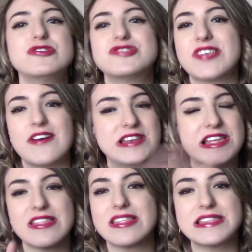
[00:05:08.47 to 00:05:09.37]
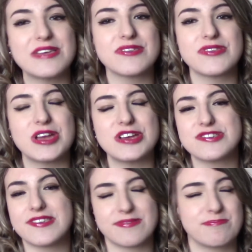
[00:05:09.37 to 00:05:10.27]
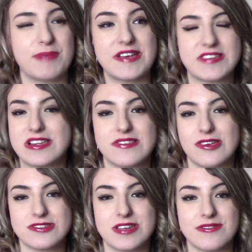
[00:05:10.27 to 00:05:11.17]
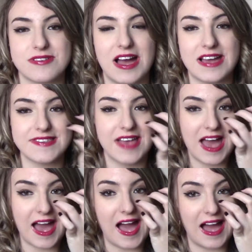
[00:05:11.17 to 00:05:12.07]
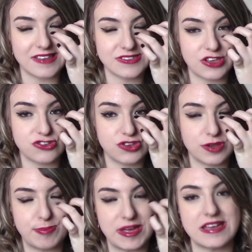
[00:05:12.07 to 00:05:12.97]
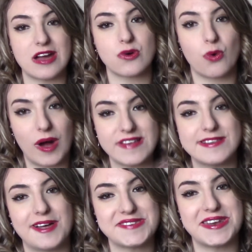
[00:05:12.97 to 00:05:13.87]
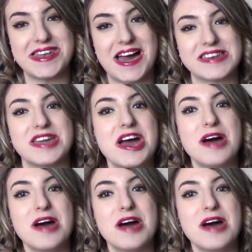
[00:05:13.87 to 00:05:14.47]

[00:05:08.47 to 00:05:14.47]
Just have a little search, just basically search gift guides, and there should be quite a lot online.